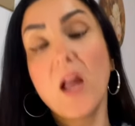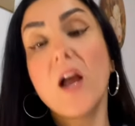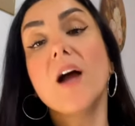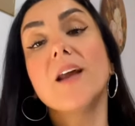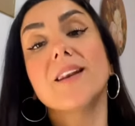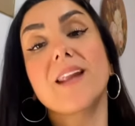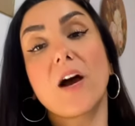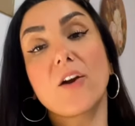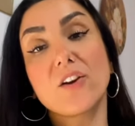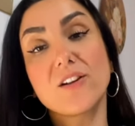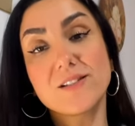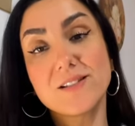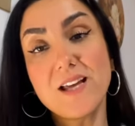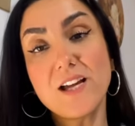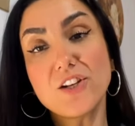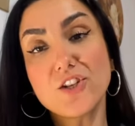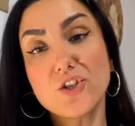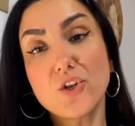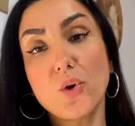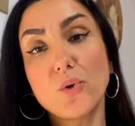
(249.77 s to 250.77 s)
Now, does that
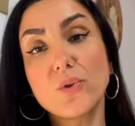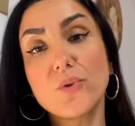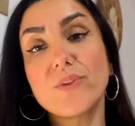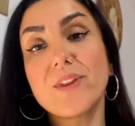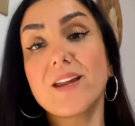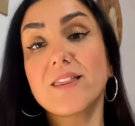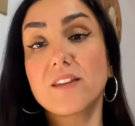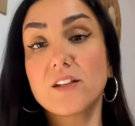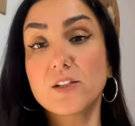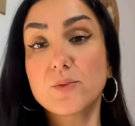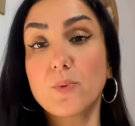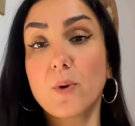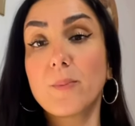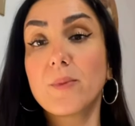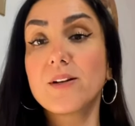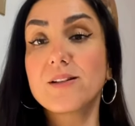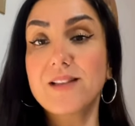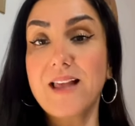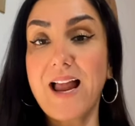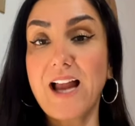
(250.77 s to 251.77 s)
show you that this woman
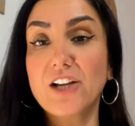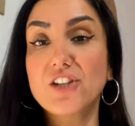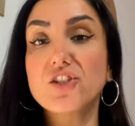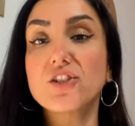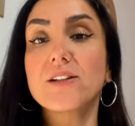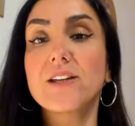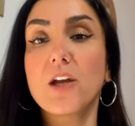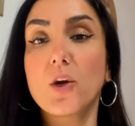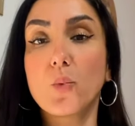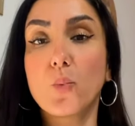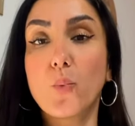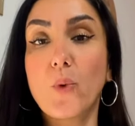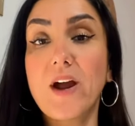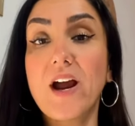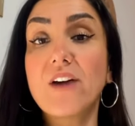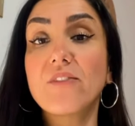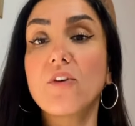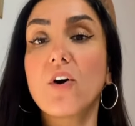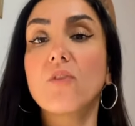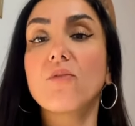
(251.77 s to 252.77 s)
is actually
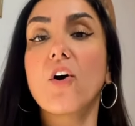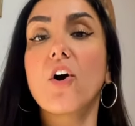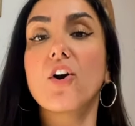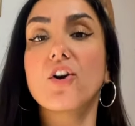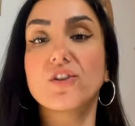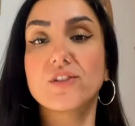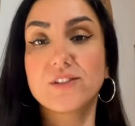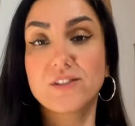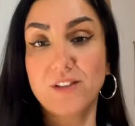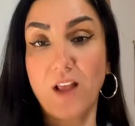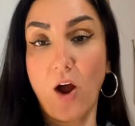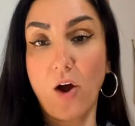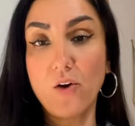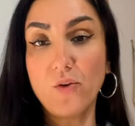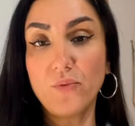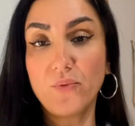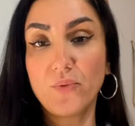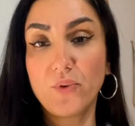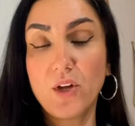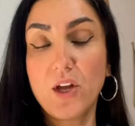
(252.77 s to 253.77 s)
aware of
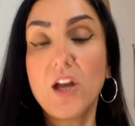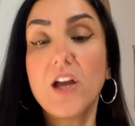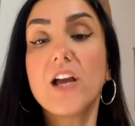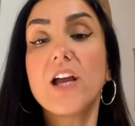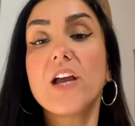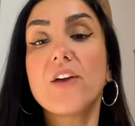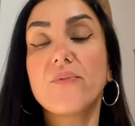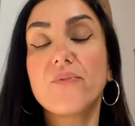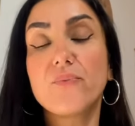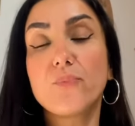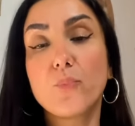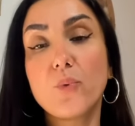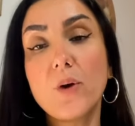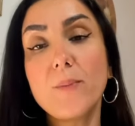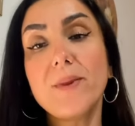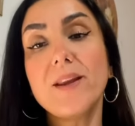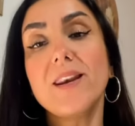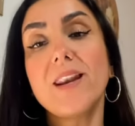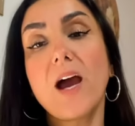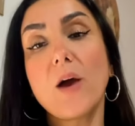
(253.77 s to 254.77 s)
herself? If
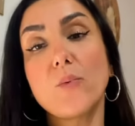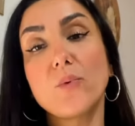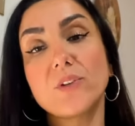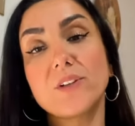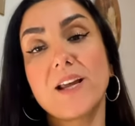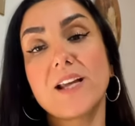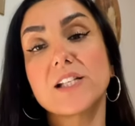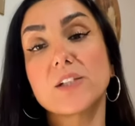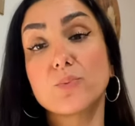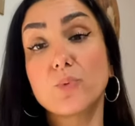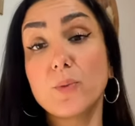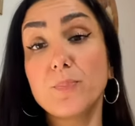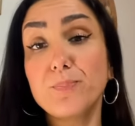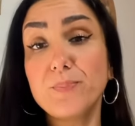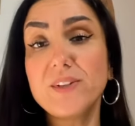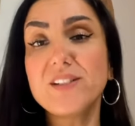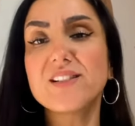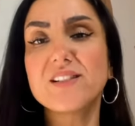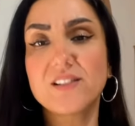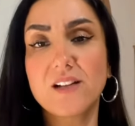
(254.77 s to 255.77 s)
women nowadays would be
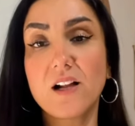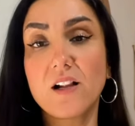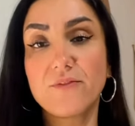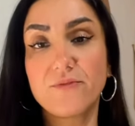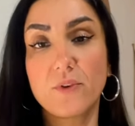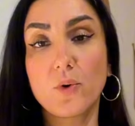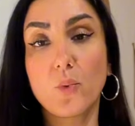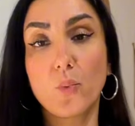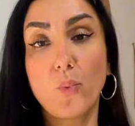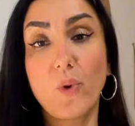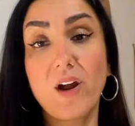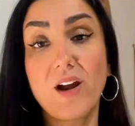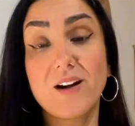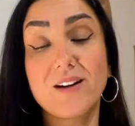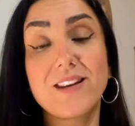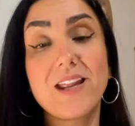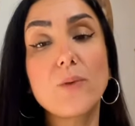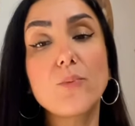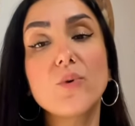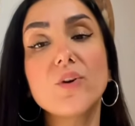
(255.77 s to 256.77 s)
self-aware,
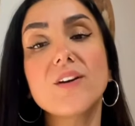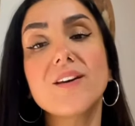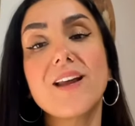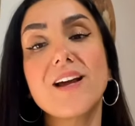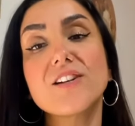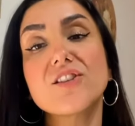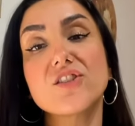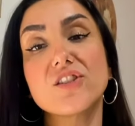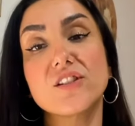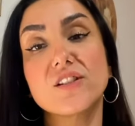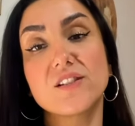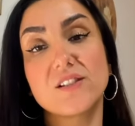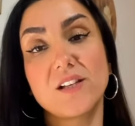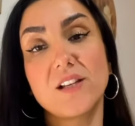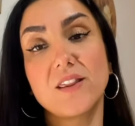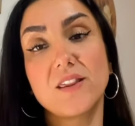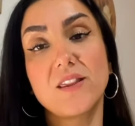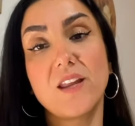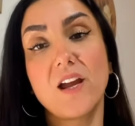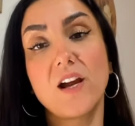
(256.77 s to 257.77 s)
they would not just
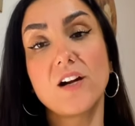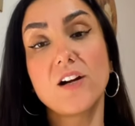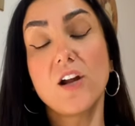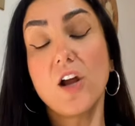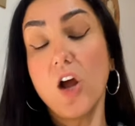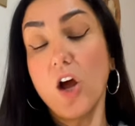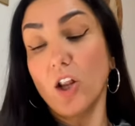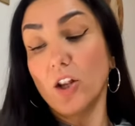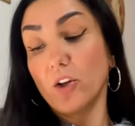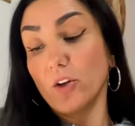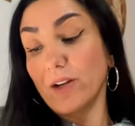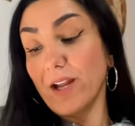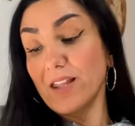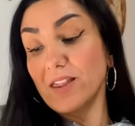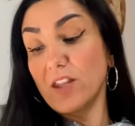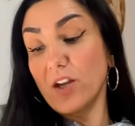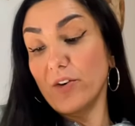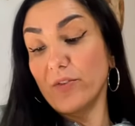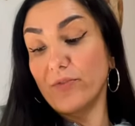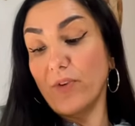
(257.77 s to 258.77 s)
sit there, look at
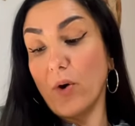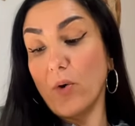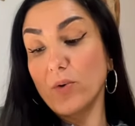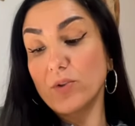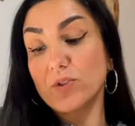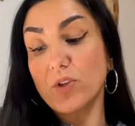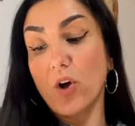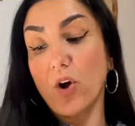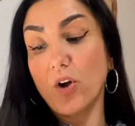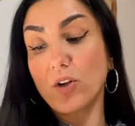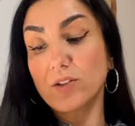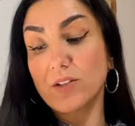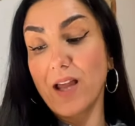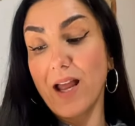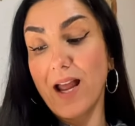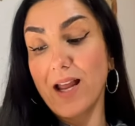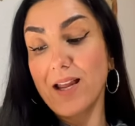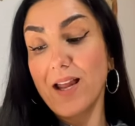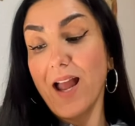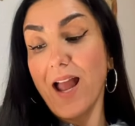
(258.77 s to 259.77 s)
their phones all
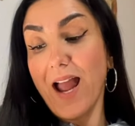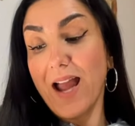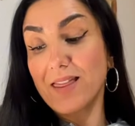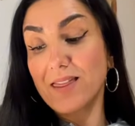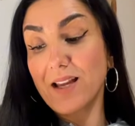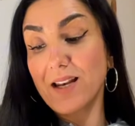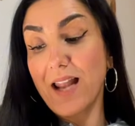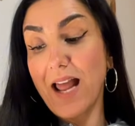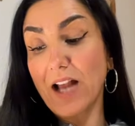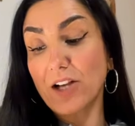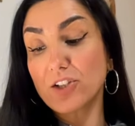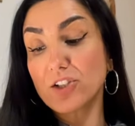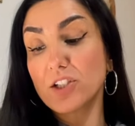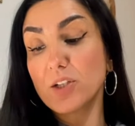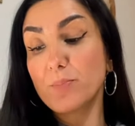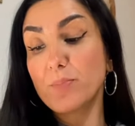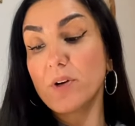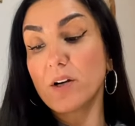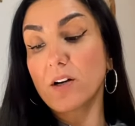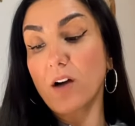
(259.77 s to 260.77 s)
day, and then actually
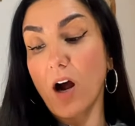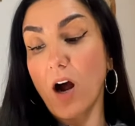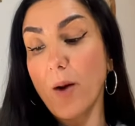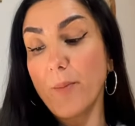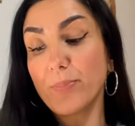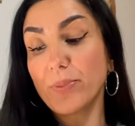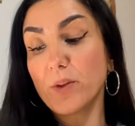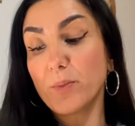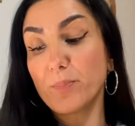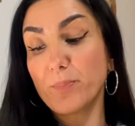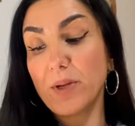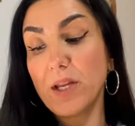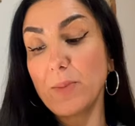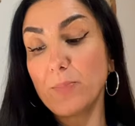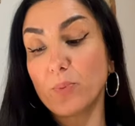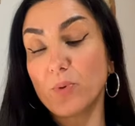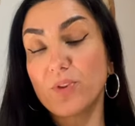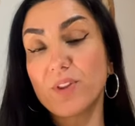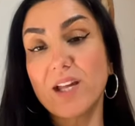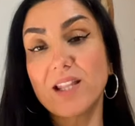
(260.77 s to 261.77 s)
become the
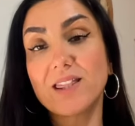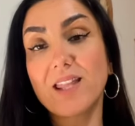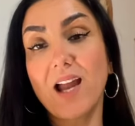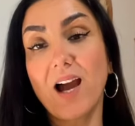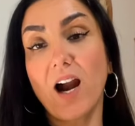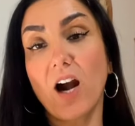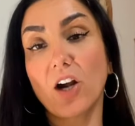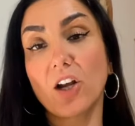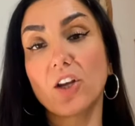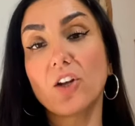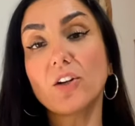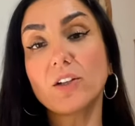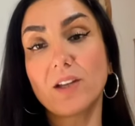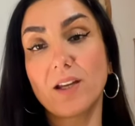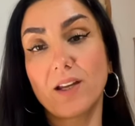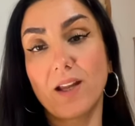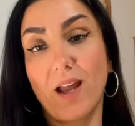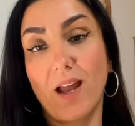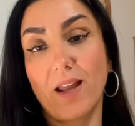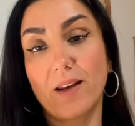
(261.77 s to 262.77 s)
people that they are
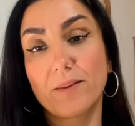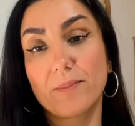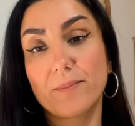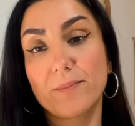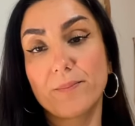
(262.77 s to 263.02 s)
looking at.